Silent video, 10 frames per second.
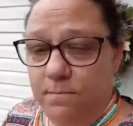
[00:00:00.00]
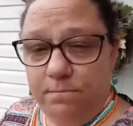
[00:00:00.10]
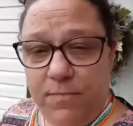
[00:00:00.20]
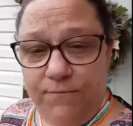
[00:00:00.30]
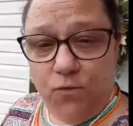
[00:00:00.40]

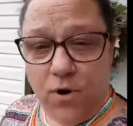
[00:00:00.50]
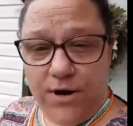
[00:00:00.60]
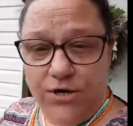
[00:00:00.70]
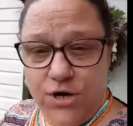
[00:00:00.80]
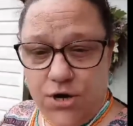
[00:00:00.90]
before I
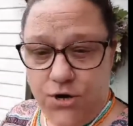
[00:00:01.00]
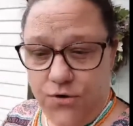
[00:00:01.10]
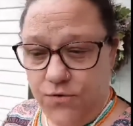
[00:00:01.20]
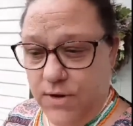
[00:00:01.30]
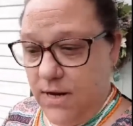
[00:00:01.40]
show
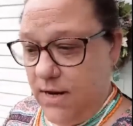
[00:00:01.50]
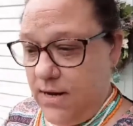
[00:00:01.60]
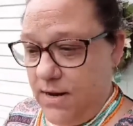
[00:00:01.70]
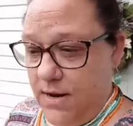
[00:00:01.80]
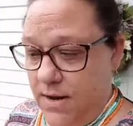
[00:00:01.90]
you the
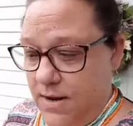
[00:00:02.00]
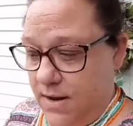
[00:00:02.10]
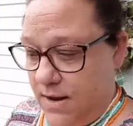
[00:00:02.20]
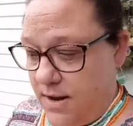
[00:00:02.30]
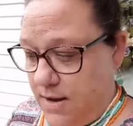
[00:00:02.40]

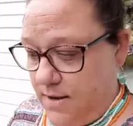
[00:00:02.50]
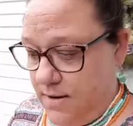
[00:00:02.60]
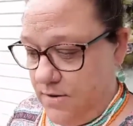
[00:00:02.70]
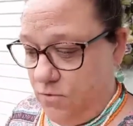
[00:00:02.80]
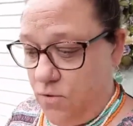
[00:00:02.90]
uh,
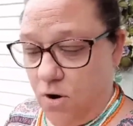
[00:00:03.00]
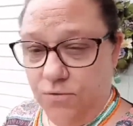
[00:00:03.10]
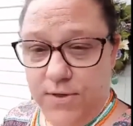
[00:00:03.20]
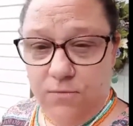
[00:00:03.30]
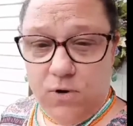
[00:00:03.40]

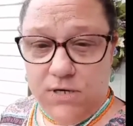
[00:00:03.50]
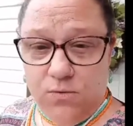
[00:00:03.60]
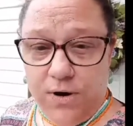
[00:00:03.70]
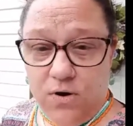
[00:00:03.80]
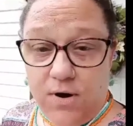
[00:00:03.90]
growth and what's
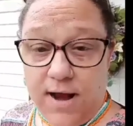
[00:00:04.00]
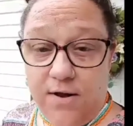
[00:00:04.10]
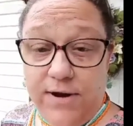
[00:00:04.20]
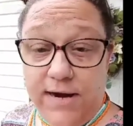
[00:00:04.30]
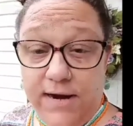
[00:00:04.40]
going on
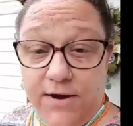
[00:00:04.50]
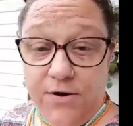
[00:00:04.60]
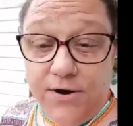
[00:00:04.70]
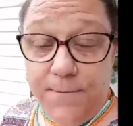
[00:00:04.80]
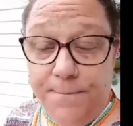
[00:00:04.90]
out
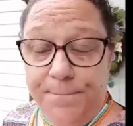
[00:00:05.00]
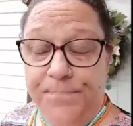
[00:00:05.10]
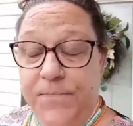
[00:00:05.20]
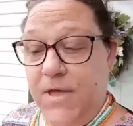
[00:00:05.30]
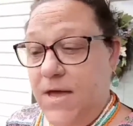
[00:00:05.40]
here,
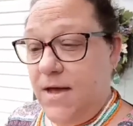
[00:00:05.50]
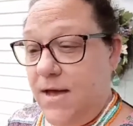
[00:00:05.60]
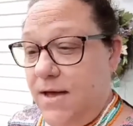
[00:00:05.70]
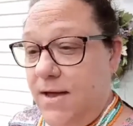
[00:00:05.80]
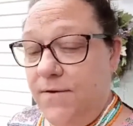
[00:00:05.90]

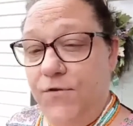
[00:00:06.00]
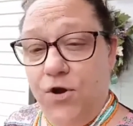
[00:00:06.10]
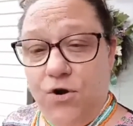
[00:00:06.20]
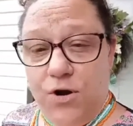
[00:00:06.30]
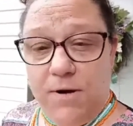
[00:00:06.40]
uh, if you
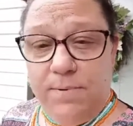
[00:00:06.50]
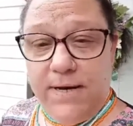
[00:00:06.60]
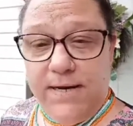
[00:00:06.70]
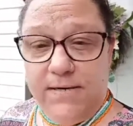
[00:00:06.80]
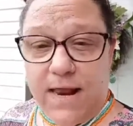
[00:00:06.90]
could
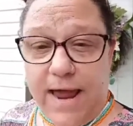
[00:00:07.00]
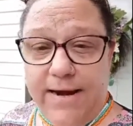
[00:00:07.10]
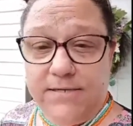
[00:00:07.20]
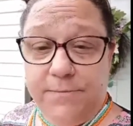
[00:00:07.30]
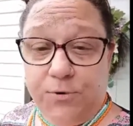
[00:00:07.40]
please
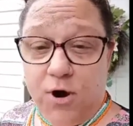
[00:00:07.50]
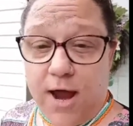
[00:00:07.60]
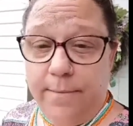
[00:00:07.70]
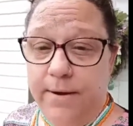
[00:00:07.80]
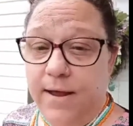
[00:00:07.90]
like,
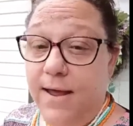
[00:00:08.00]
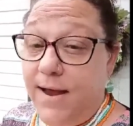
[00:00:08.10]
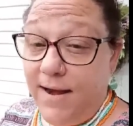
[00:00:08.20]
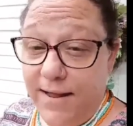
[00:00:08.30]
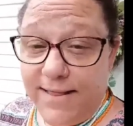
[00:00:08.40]
subscribe,
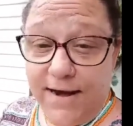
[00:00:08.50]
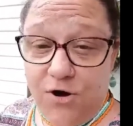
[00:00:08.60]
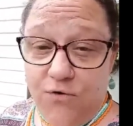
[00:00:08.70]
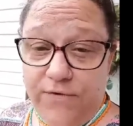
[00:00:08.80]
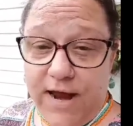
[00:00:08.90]
and hit that
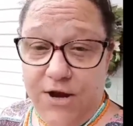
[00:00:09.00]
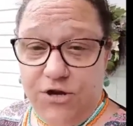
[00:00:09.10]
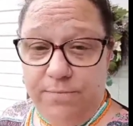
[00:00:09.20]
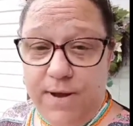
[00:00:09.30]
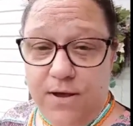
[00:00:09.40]

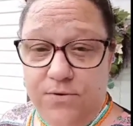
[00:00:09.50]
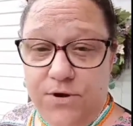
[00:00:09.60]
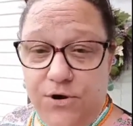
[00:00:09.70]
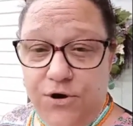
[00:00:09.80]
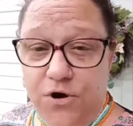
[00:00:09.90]
notification bell so
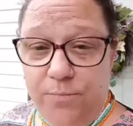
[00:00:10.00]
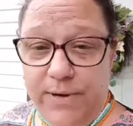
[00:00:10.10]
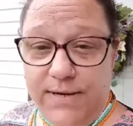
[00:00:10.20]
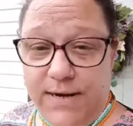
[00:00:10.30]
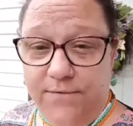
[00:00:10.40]
that you don't
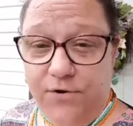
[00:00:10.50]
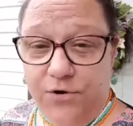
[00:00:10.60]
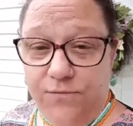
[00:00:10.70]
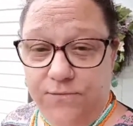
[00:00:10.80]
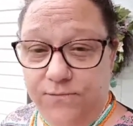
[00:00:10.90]
miss any
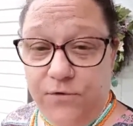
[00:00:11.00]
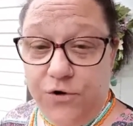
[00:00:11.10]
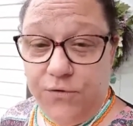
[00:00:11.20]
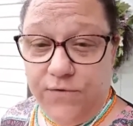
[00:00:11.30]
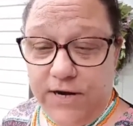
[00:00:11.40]

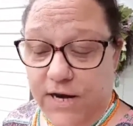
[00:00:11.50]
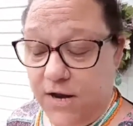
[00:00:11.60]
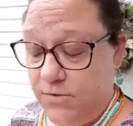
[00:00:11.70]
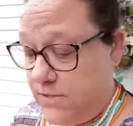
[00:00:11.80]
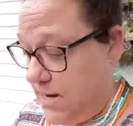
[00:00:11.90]
future
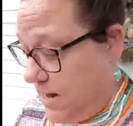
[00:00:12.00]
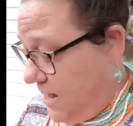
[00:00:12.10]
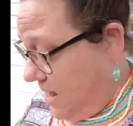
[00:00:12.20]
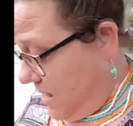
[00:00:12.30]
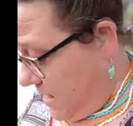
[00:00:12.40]
videos.
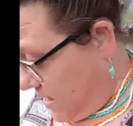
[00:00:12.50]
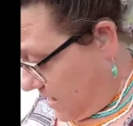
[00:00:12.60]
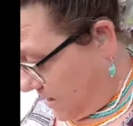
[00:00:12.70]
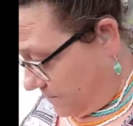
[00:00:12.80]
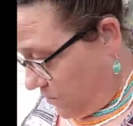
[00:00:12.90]

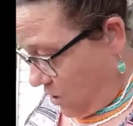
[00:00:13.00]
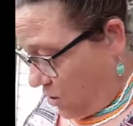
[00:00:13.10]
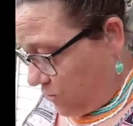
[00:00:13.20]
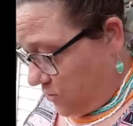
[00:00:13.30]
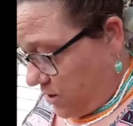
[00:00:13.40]
Um,
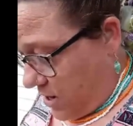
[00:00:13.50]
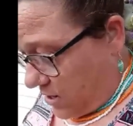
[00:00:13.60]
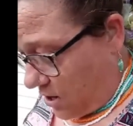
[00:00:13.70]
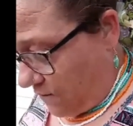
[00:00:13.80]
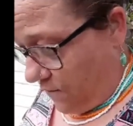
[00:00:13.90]

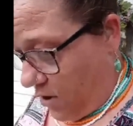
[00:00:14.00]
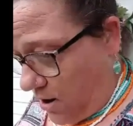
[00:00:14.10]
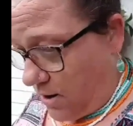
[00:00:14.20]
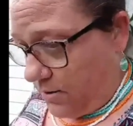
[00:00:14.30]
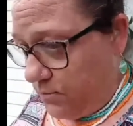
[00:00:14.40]
so
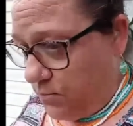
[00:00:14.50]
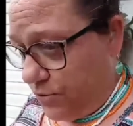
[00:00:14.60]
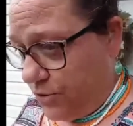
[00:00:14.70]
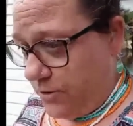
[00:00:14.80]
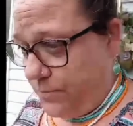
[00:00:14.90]
far, we're
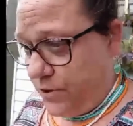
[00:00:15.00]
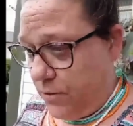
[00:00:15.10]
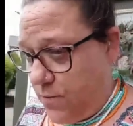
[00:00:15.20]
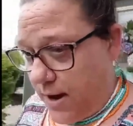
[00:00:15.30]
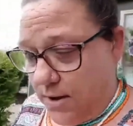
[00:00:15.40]
doing pretty
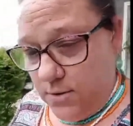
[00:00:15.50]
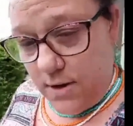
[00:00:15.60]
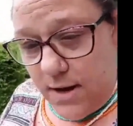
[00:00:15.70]
well.